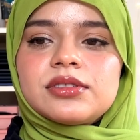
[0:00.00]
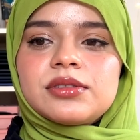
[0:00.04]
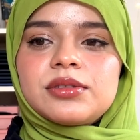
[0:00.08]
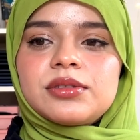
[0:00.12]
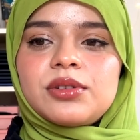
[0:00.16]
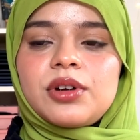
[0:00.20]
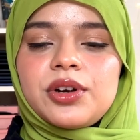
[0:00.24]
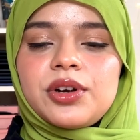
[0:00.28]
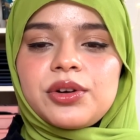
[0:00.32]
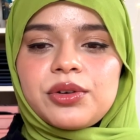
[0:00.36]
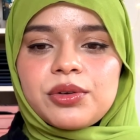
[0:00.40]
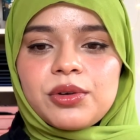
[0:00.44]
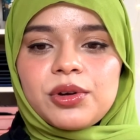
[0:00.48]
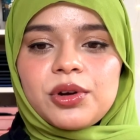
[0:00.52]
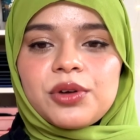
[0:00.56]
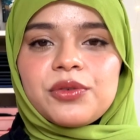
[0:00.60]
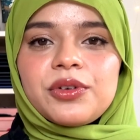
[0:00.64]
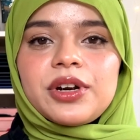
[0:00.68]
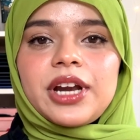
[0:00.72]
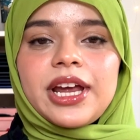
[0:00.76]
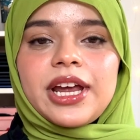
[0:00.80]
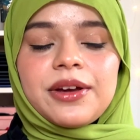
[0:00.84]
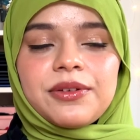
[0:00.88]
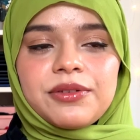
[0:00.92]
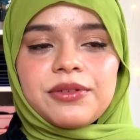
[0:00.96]
control
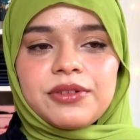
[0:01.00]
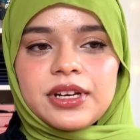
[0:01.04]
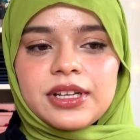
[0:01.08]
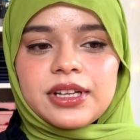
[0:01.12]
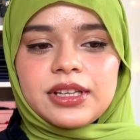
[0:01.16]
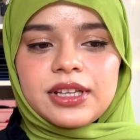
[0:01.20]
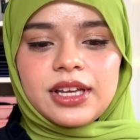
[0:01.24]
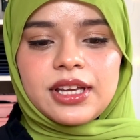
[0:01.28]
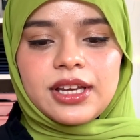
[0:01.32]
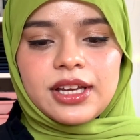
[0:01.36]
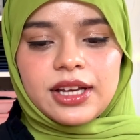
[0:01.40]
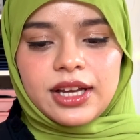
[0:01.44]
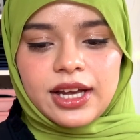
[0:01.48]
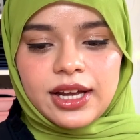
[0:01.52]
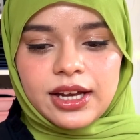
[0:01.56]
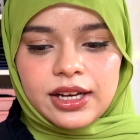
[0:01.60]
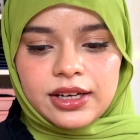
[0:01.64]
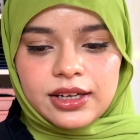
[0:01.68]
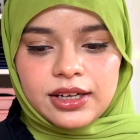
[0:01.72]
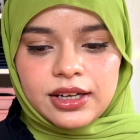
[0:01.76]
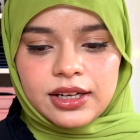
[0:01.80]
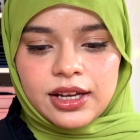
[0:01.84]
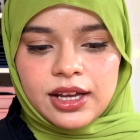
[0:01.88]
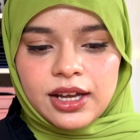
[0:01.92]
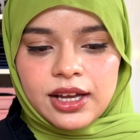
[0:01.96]
over everything,
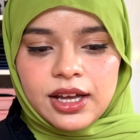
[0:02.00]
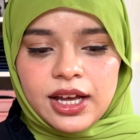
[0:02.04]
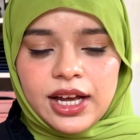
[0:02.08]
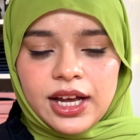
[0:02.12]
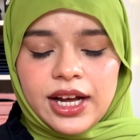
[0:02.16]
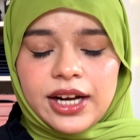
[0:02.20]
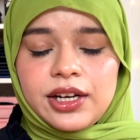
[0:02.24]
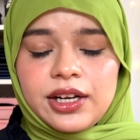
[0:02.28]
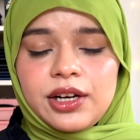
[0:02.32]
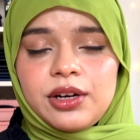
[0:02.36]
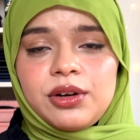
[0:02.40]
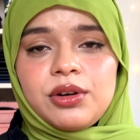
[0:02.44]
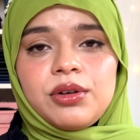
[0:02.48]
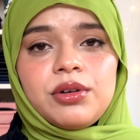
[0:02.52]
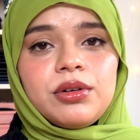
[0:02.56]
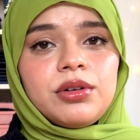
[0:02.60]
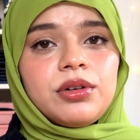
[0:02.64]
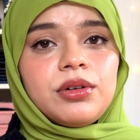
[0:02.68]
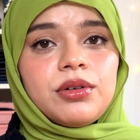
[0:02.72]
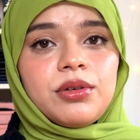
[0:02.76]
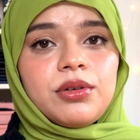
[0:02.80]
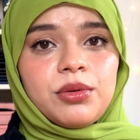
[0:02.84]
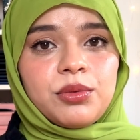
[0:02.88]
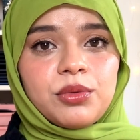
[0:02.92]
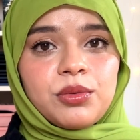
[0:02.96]
and I did not
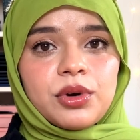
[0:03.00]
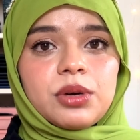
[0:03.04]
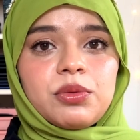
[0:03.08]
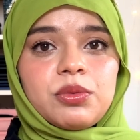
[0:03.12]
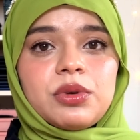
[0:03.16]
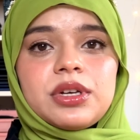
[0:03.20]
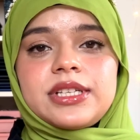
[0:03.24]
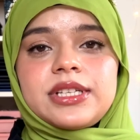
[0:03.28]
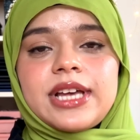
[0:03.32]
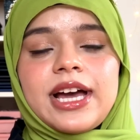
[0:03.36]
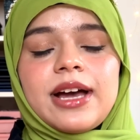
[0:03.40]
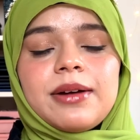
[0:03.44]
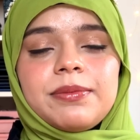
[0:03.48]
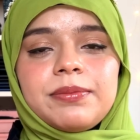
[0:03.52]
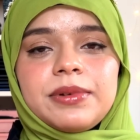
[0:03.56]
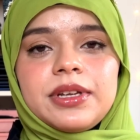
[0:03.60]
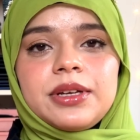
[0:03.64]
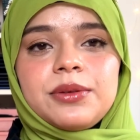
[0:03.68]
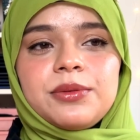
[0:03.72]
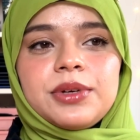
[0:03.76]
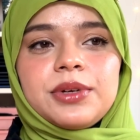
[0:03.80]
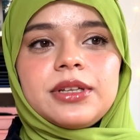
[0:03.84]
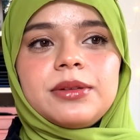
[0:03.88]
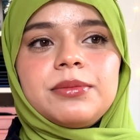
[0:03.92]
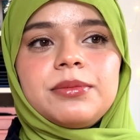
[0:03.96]
know what was happening
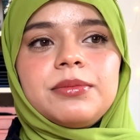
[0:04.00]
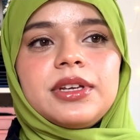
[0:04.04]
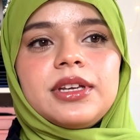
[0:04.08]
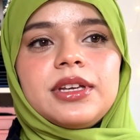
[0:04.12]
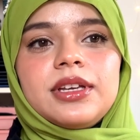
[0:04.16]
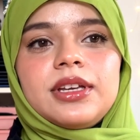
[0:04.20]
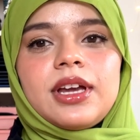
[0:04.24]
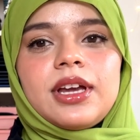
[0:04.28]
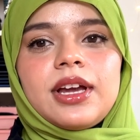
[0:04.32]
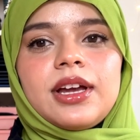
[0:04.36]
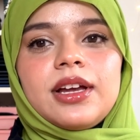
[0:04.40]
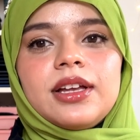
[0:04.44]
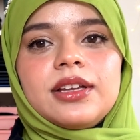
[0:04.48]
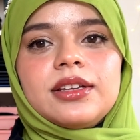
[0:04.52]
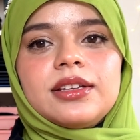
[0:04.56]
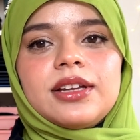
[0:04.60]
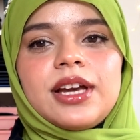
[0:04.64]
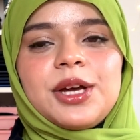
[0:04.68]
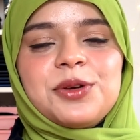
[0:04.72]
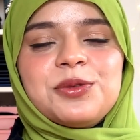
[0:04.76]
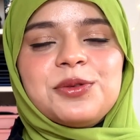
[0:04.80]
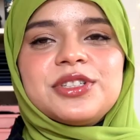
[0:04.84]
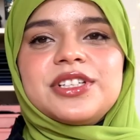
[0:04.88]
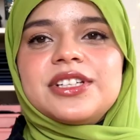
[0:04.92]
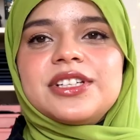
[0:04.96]
with me, and
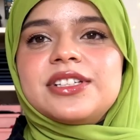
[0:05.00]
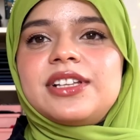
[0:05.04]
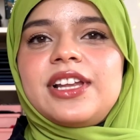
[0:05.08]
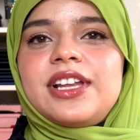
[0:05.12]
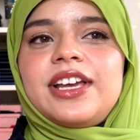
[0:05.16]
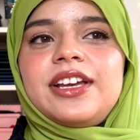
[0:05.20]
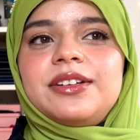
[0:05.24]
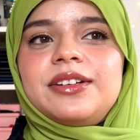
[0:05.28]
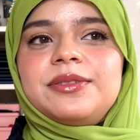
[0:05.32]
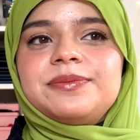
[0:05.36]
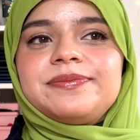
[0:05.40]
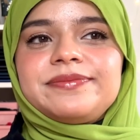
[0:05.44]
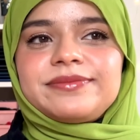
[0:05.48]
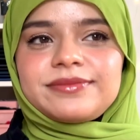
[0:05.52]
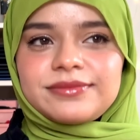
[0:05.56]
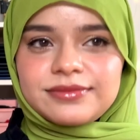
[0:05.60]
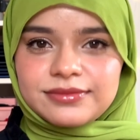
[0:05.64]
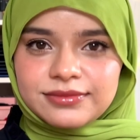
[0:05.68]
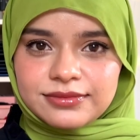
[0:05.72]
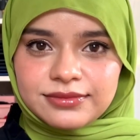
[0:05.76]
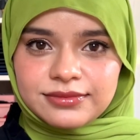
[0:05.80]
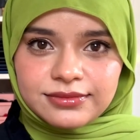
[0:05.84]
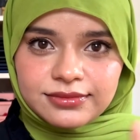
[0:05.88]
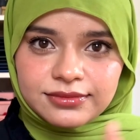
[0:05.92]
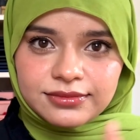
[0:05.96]
I was just like
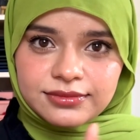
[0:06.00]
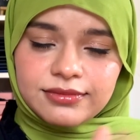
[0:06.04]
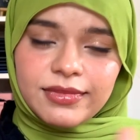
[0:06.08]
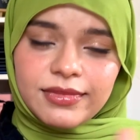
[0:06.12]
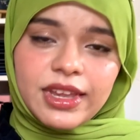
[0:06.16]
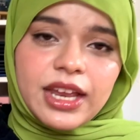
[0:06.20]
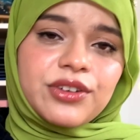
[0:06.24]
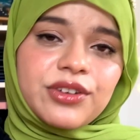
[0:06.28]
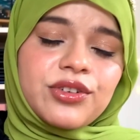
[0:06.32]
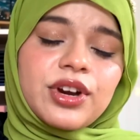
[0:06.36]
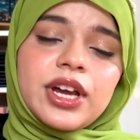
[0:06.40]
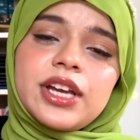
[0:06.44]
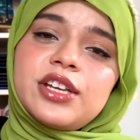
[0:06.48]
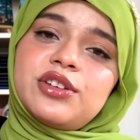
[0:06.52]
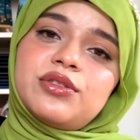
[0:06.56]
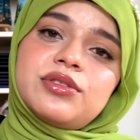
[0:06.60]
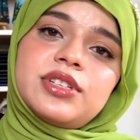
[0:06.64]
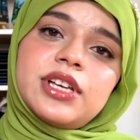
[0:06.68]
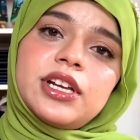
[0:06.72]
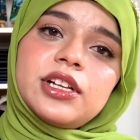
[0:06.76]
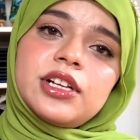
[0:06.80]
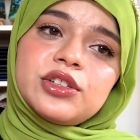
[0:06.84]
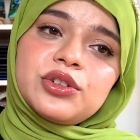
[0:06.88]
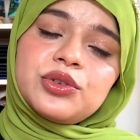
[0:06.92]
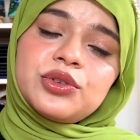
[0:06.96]
trying to
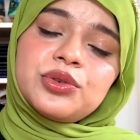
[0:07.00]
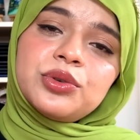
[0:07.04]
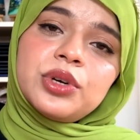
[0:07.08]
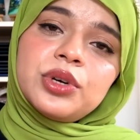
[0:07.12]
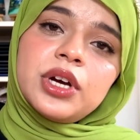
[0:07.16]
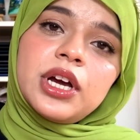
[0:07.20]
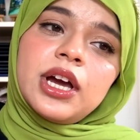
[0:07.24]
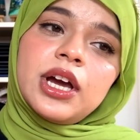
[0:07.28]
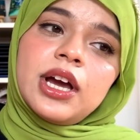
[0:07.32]
sail through.